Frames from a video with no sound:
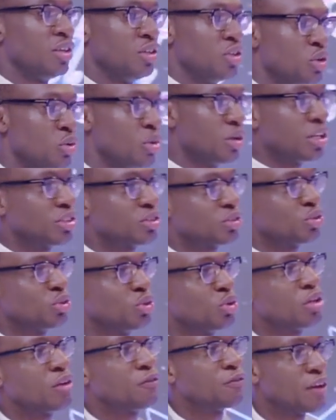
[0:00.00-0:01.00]
you want us to
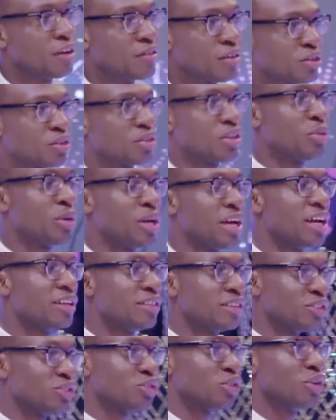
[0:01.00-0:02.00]
do the favor so that we
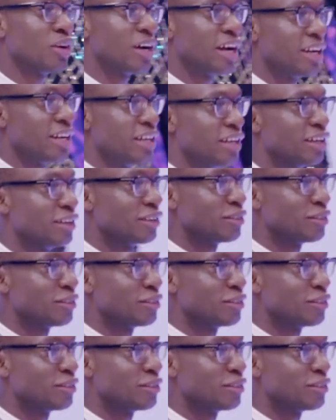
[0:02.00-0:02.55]
end the show early?